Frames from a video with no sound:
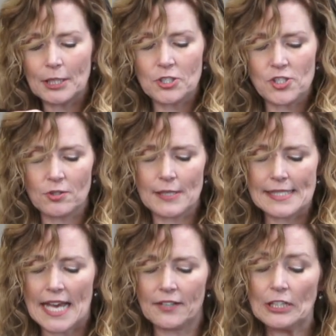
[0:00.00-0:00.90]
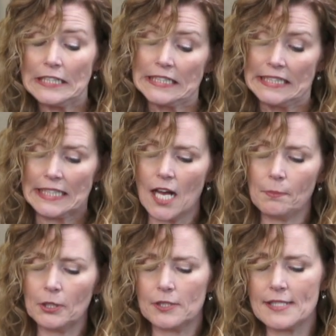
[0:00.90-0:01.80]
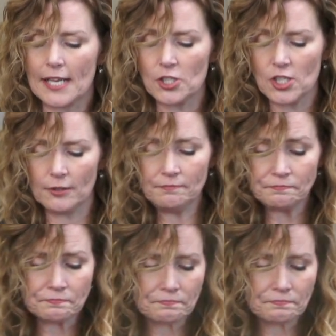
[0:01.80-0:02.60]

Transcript: going to do is kind of clean up her section.